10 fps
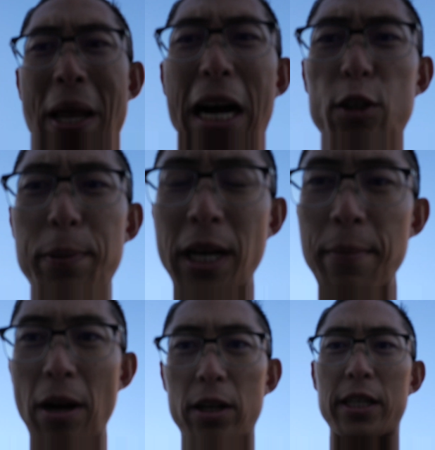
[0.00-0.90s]
How to
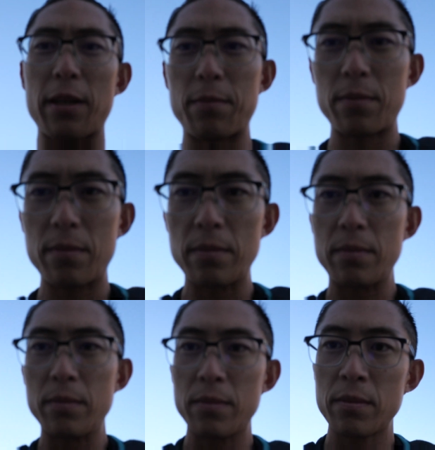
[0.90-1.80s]
become Eric Kim.
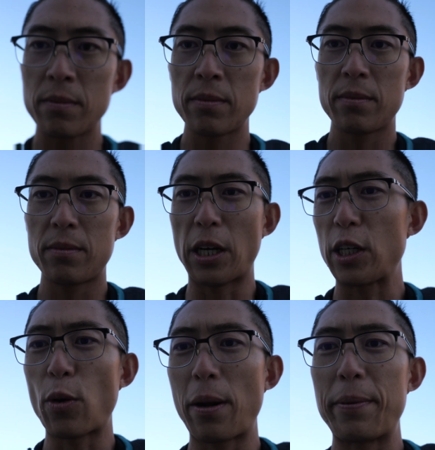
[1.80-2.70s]
No,
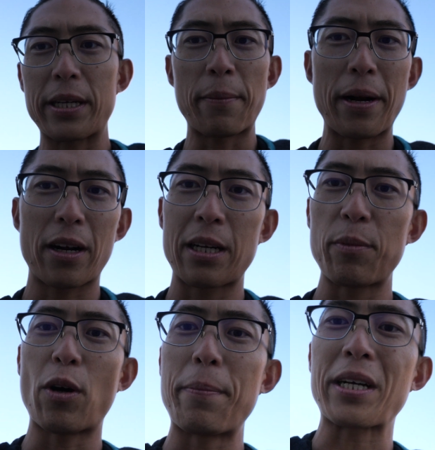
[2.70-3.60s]
you don't want to become Eric Kim, you want